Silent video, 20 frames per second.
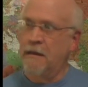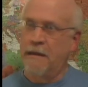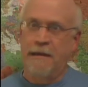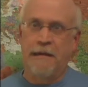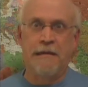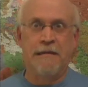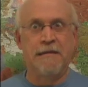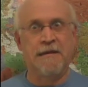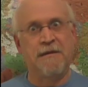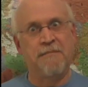
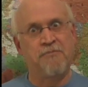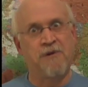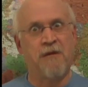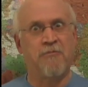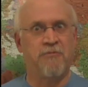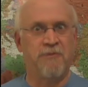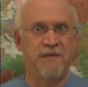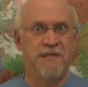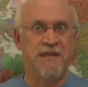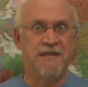And he
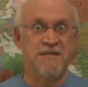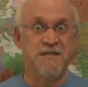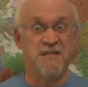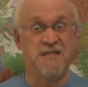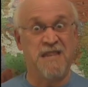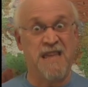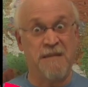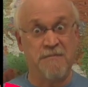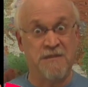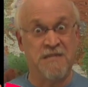probably thinks his
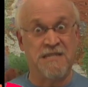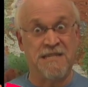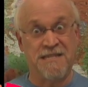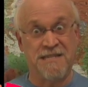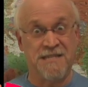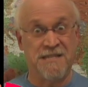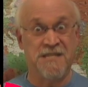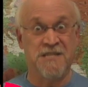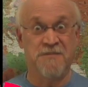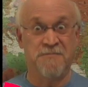name is
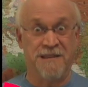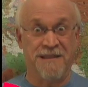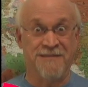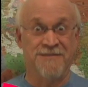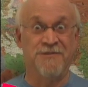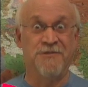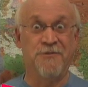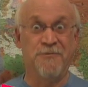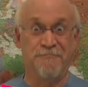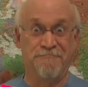easy to spell,
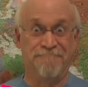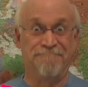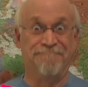too.